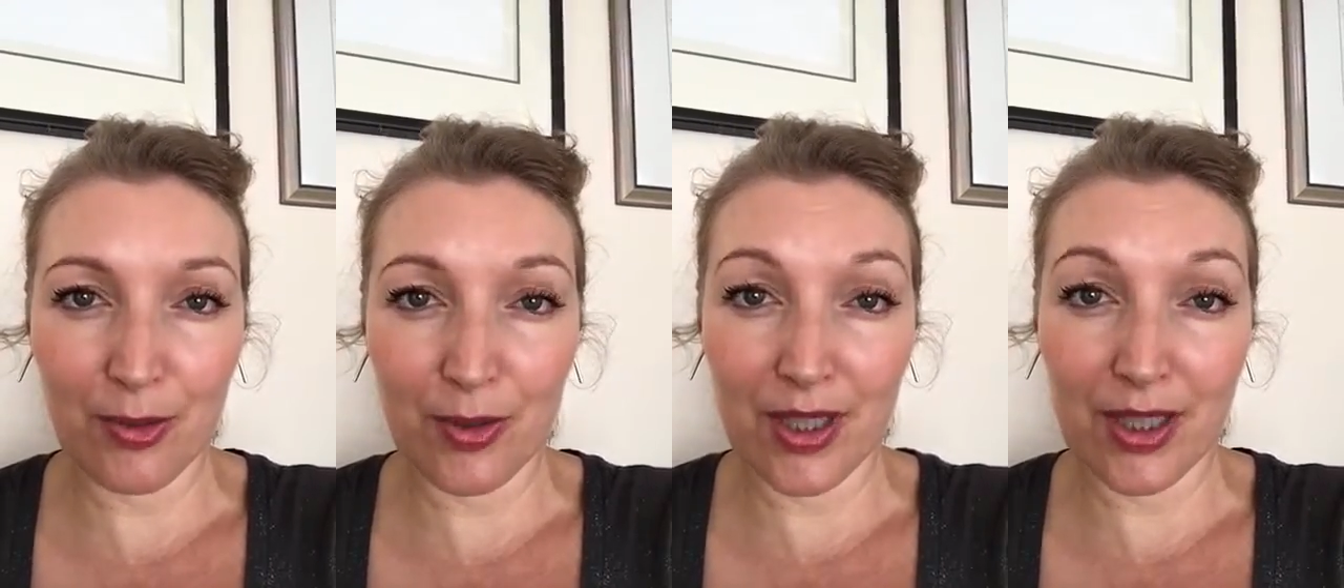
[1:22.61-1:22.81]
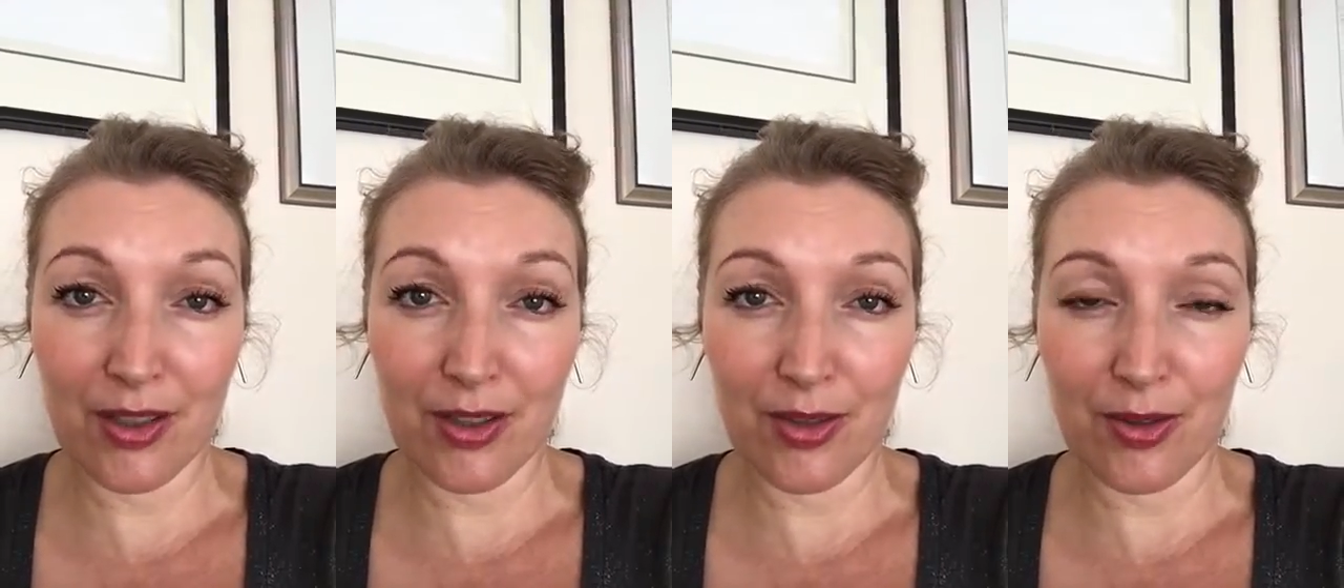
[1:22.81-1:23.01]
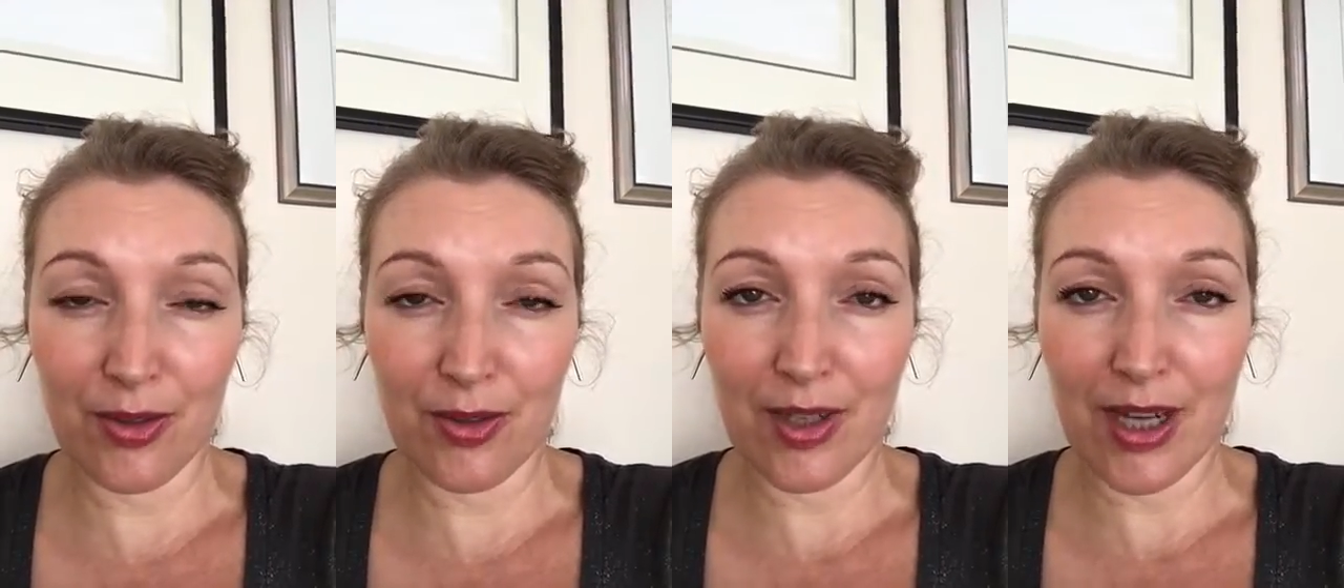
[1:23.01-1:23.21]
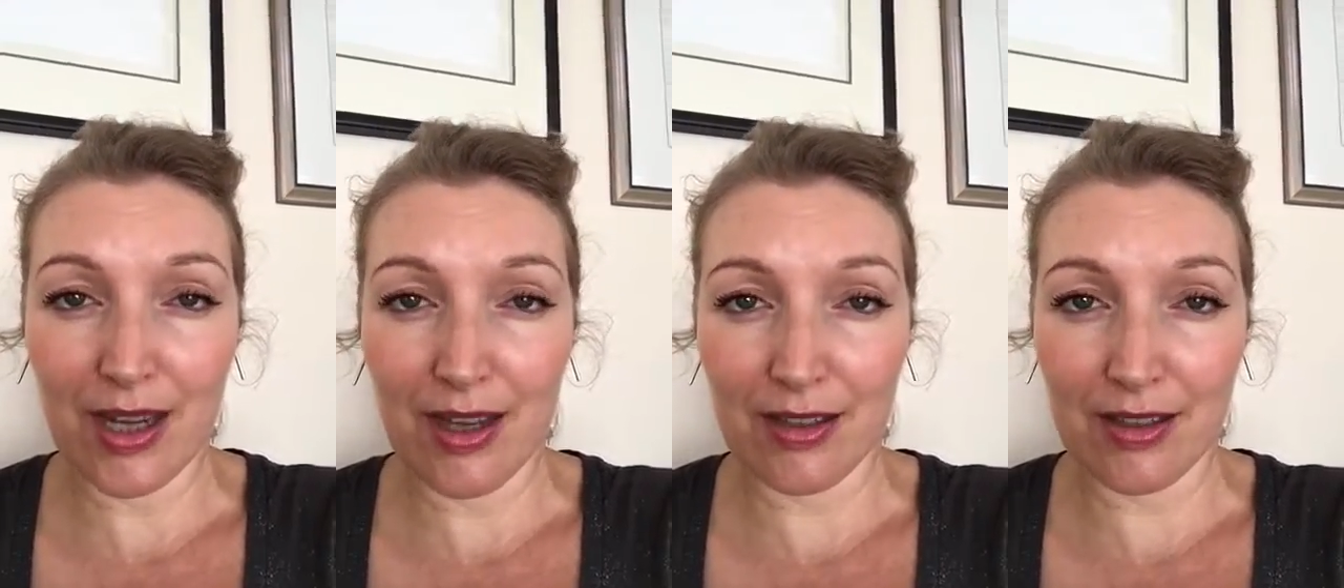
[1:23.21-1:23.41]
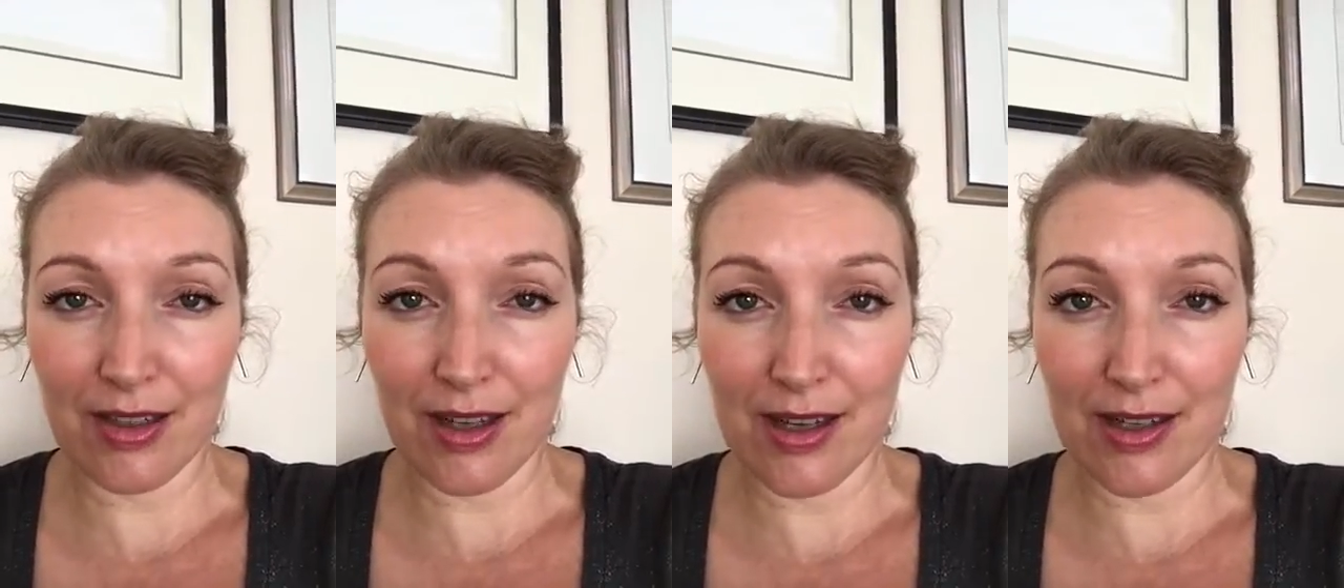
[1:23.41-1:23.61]
according to
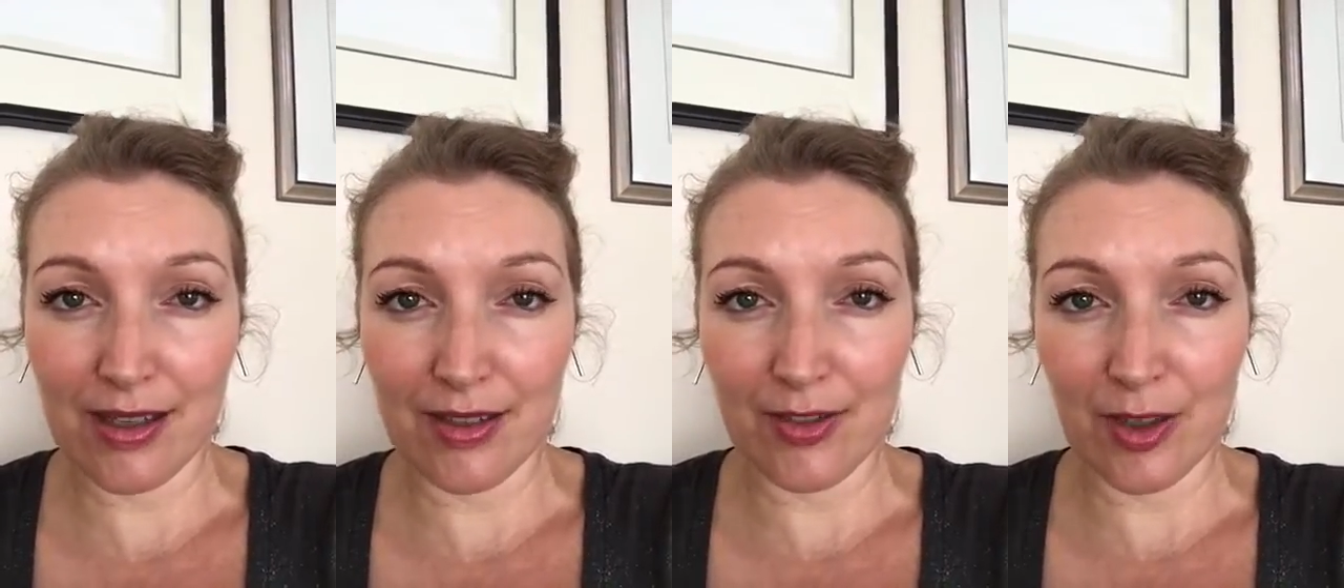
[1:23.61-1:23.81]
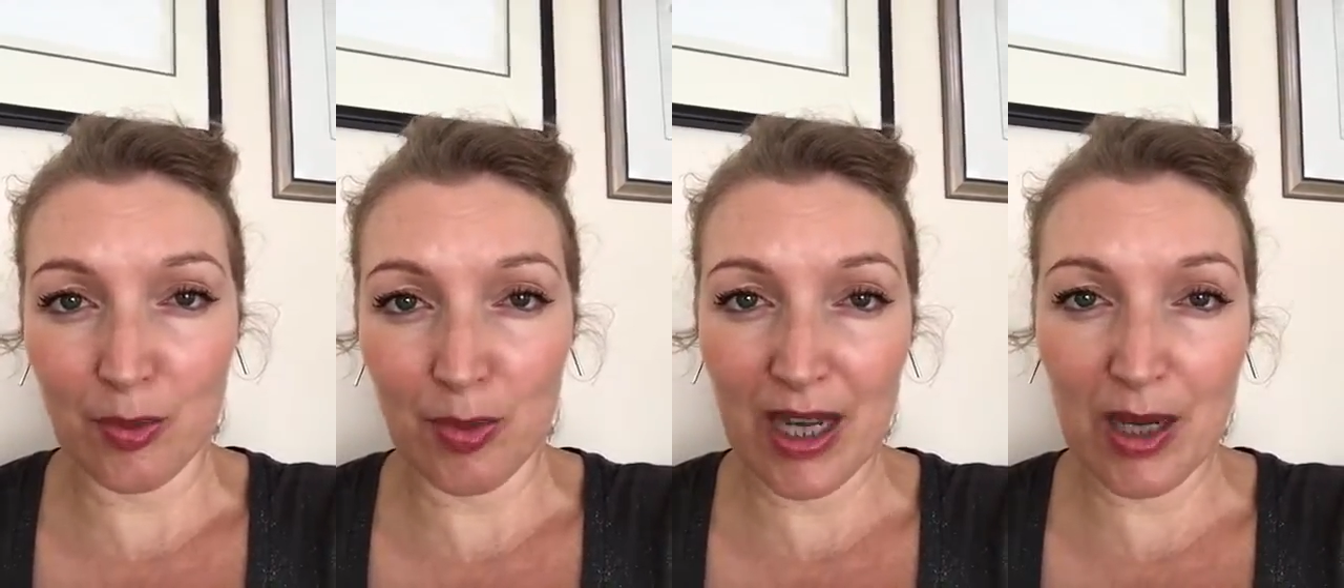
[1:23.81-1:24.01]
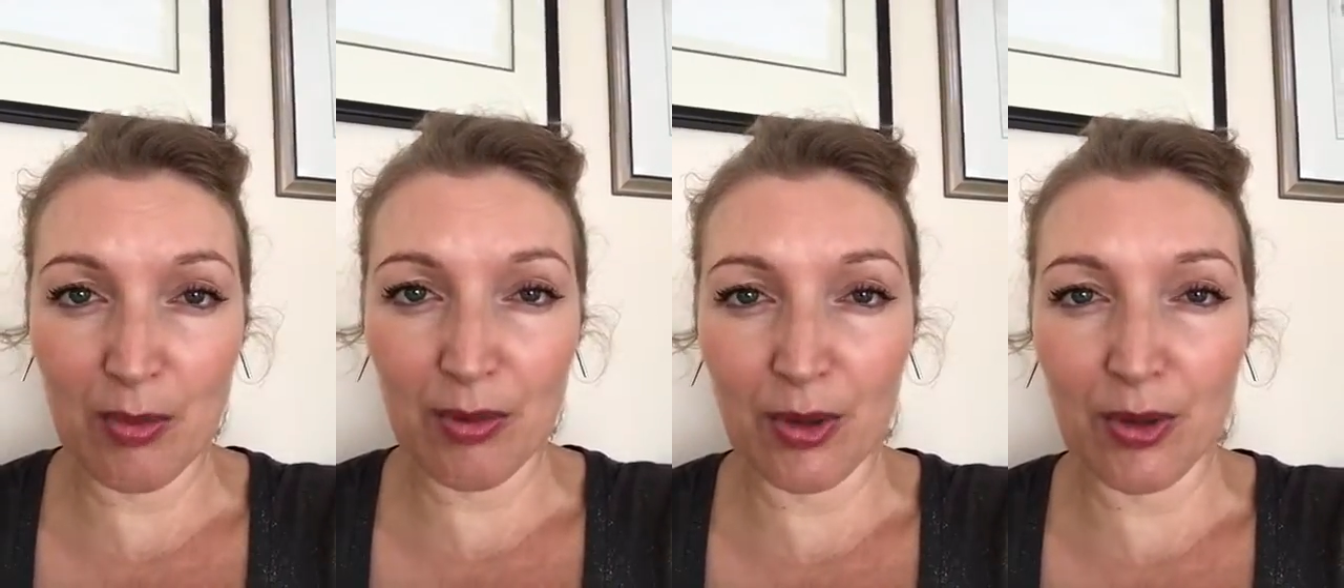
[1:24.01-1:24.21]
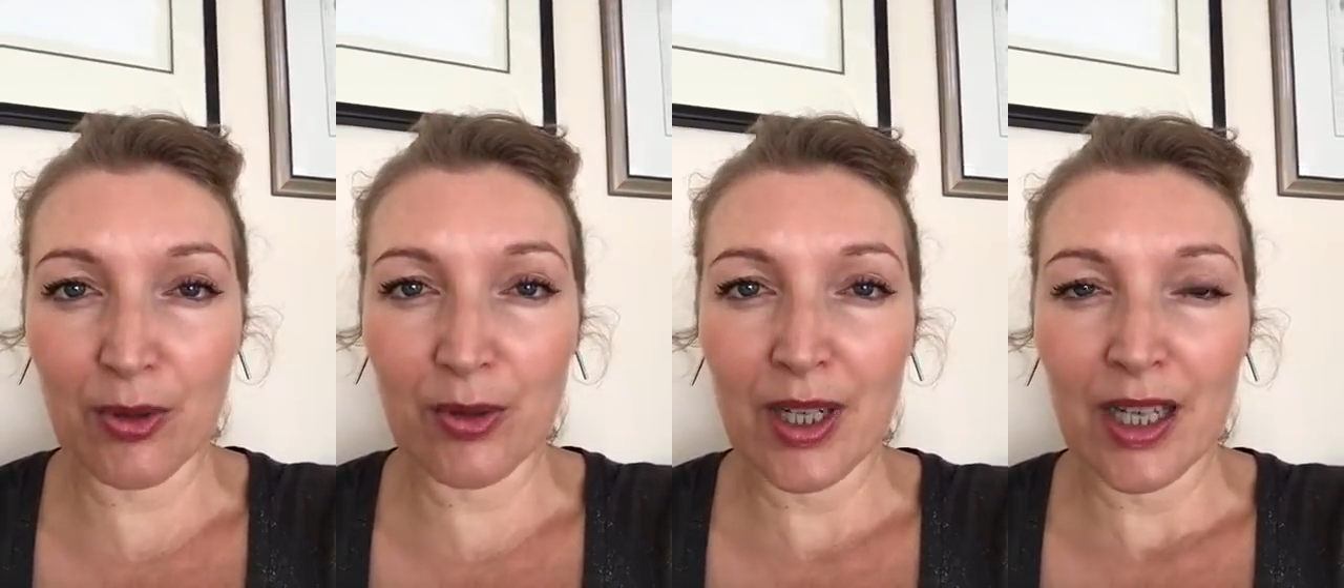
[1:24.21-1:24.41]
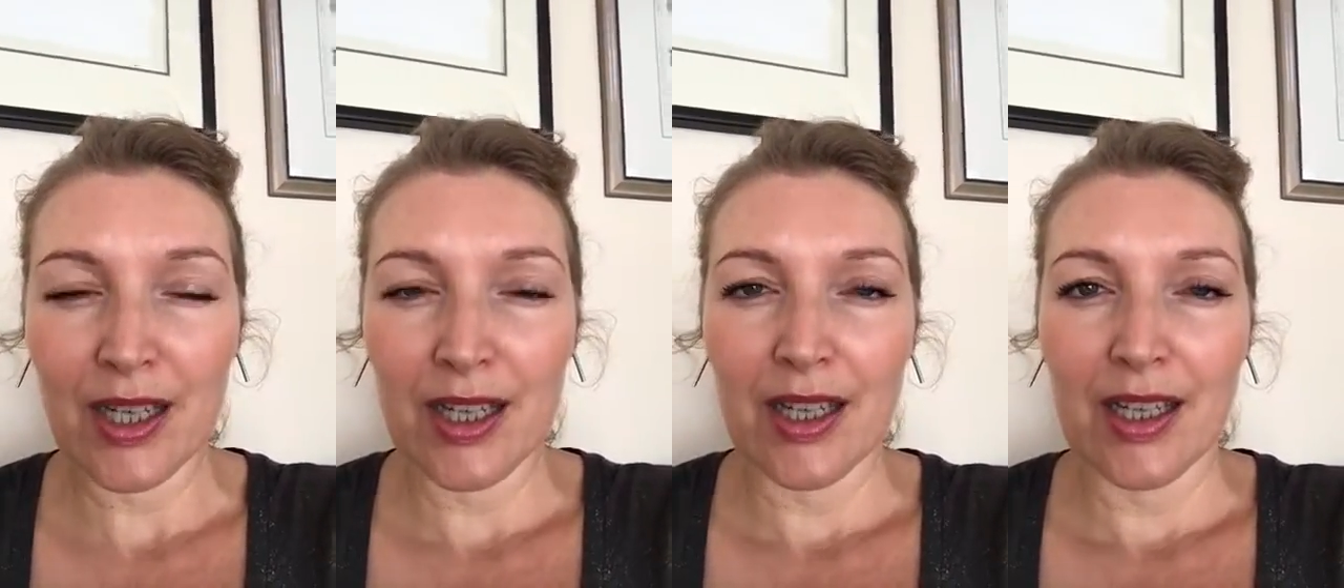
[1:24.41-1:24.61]
uh, scientific people